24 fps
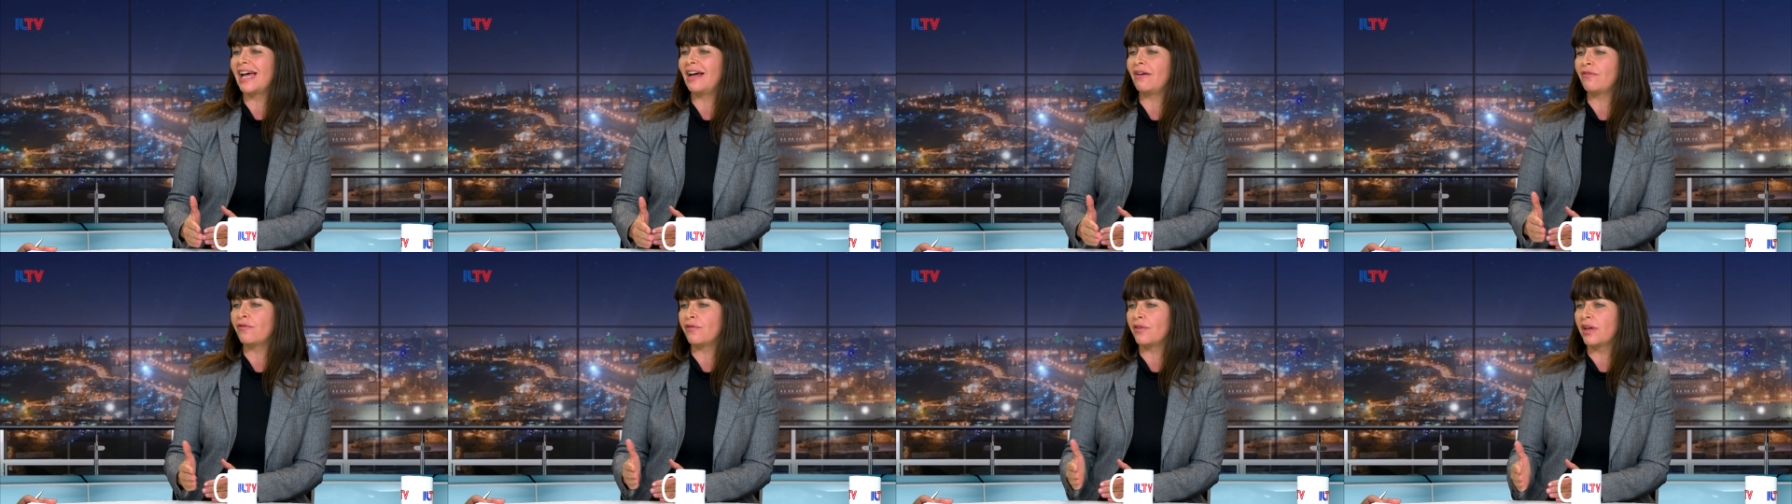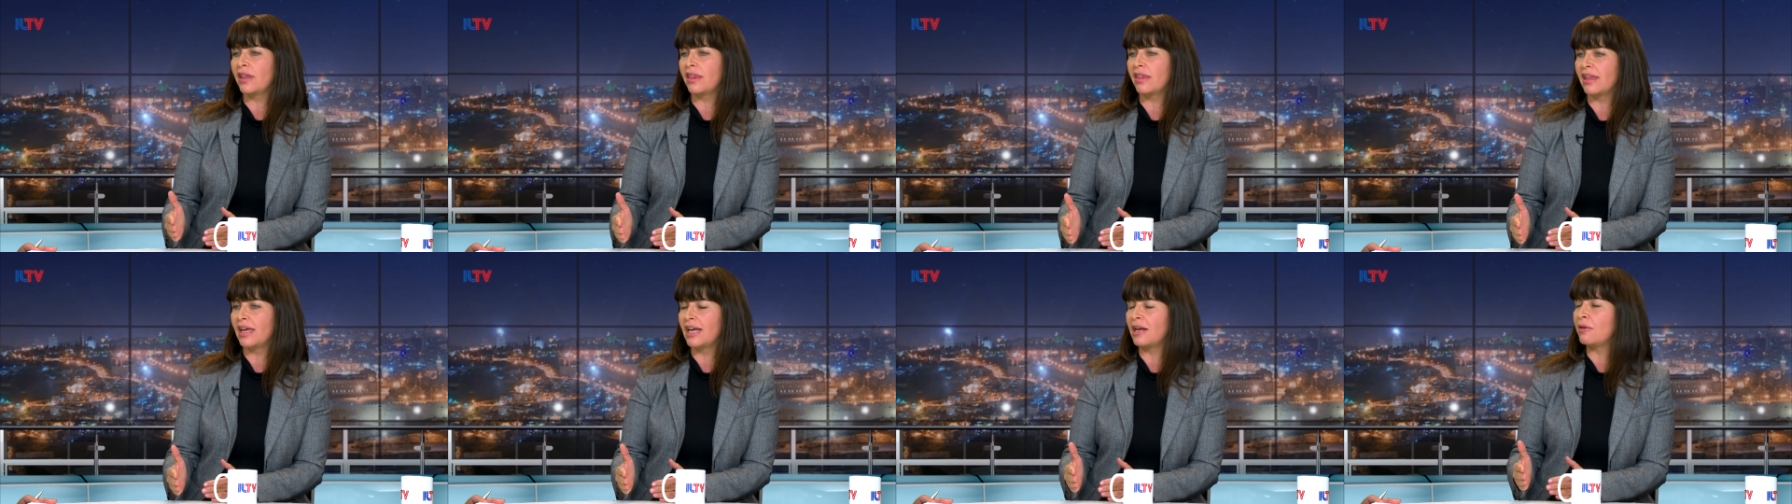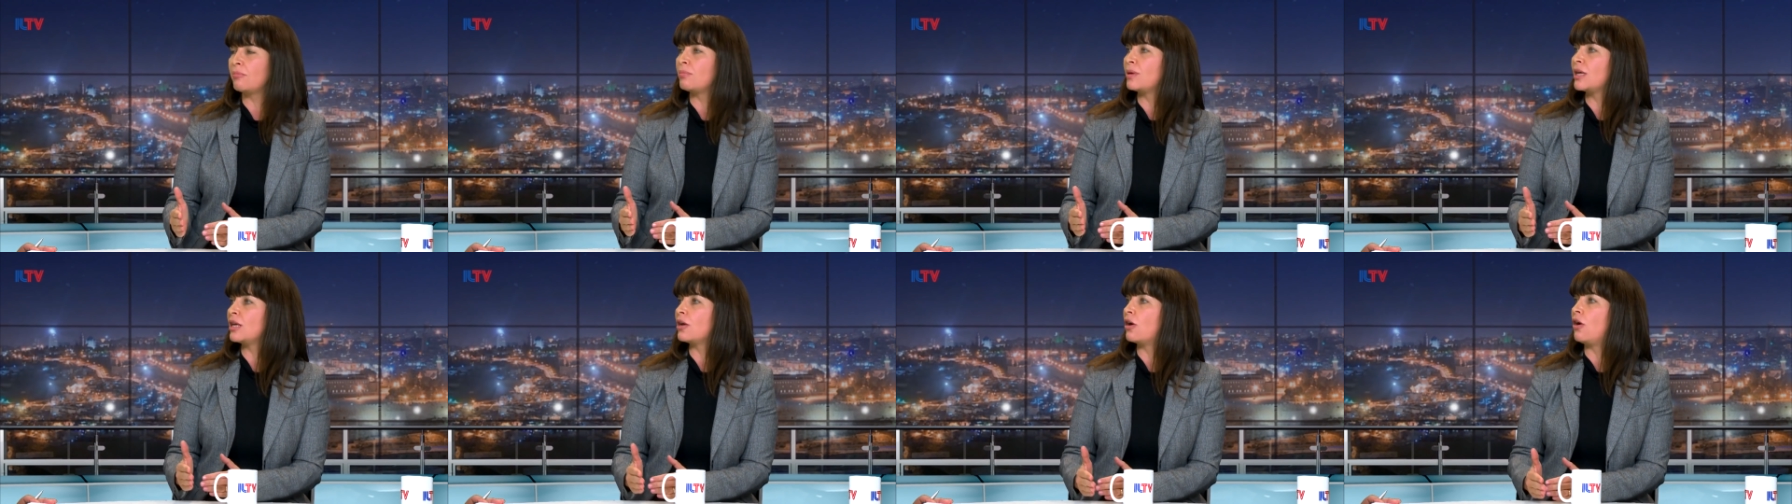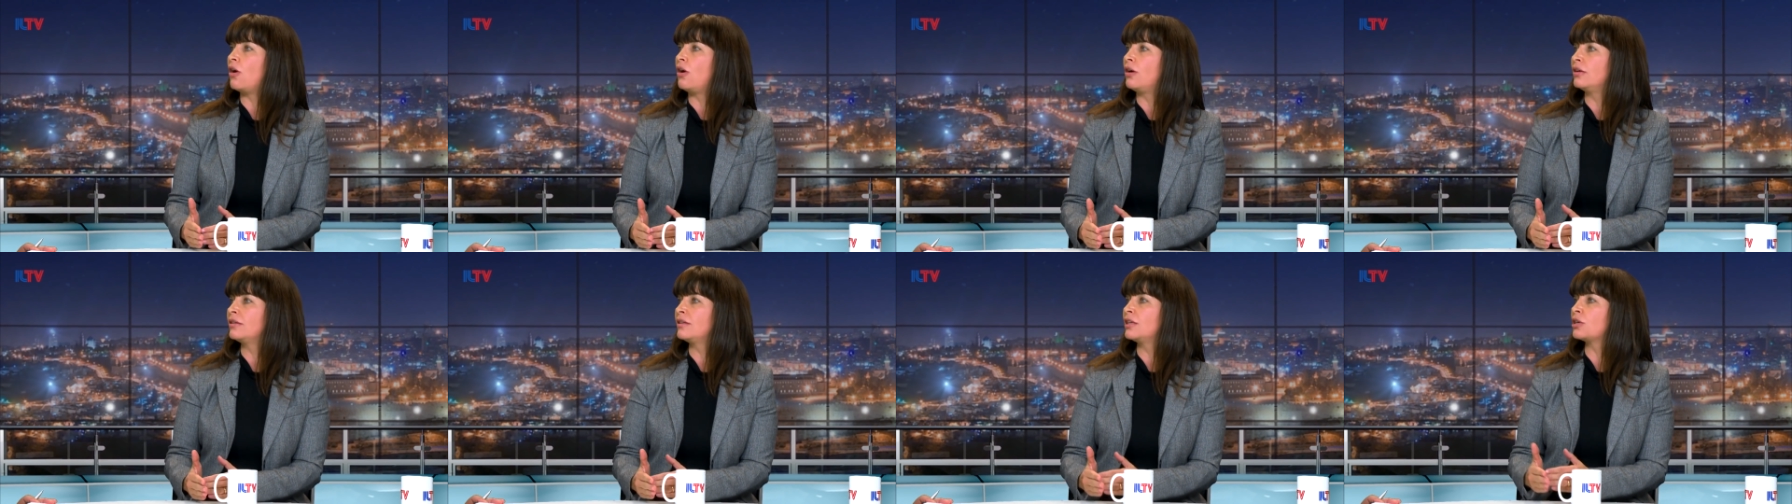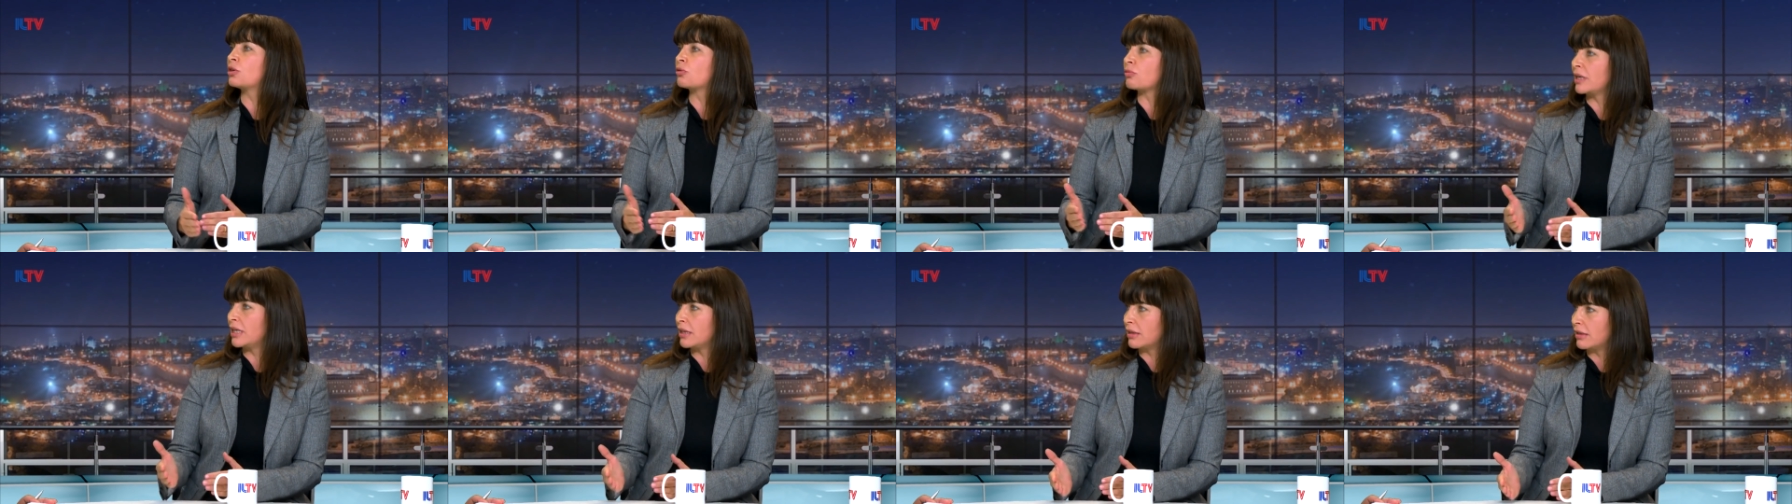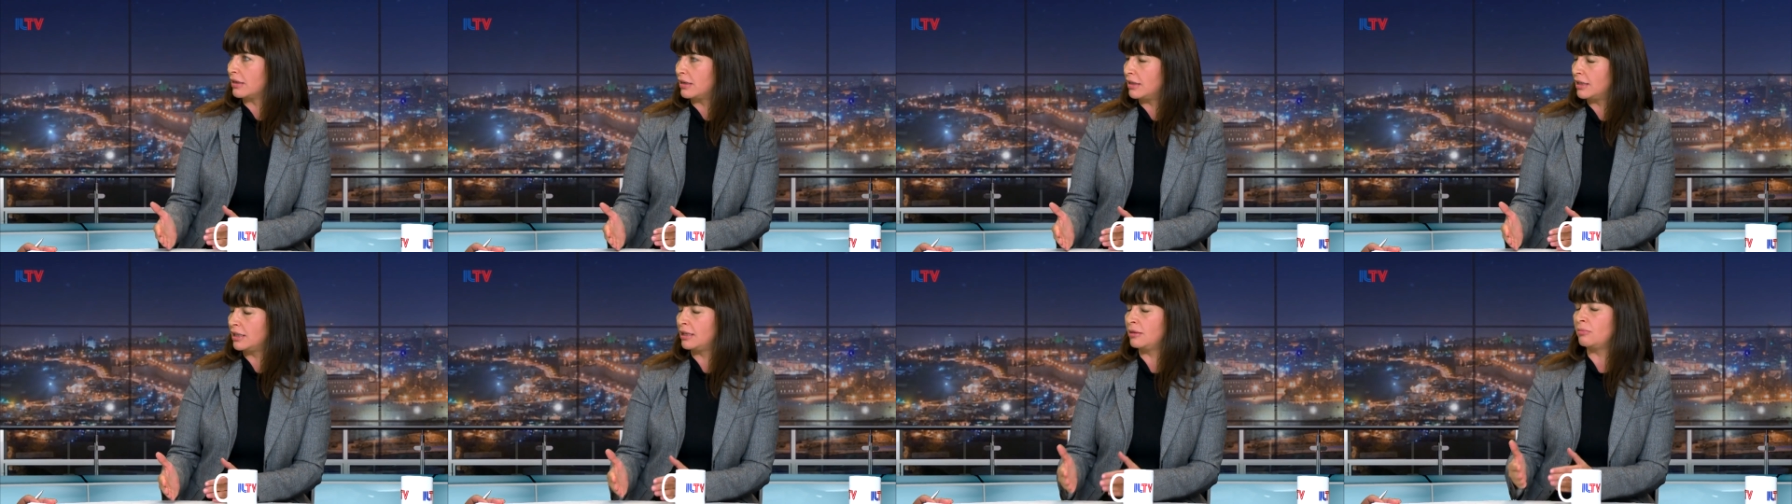everything beyond the Green
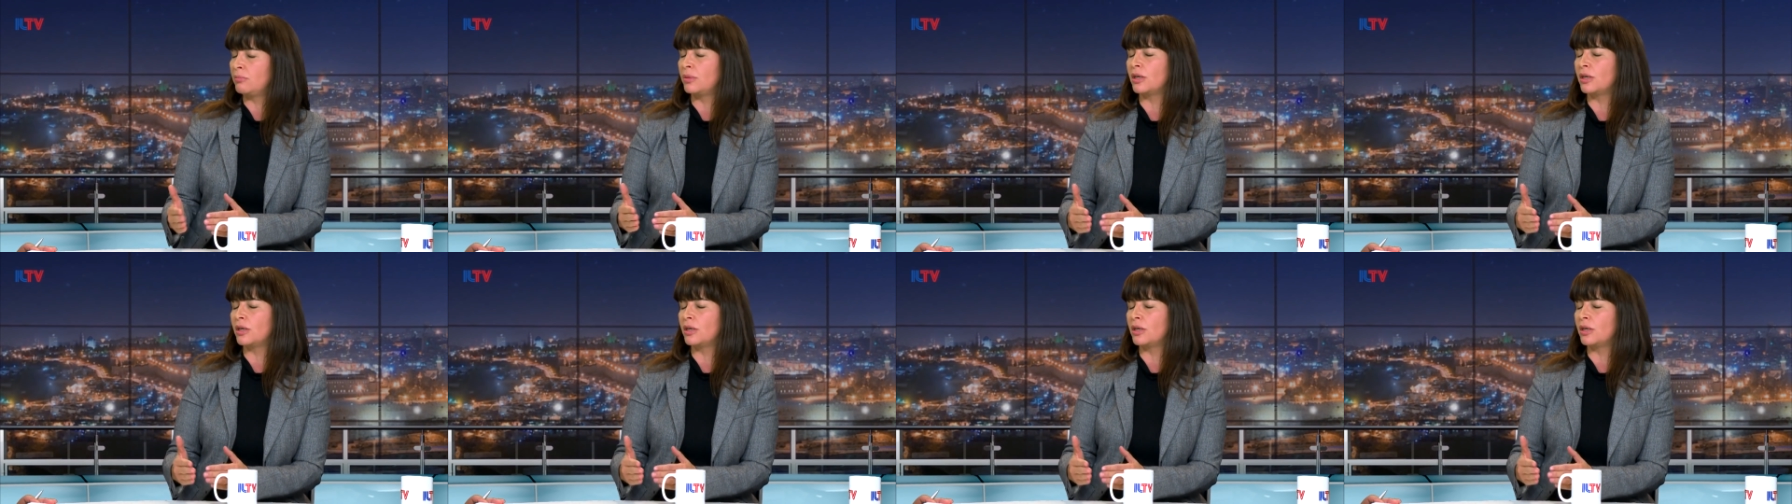Line,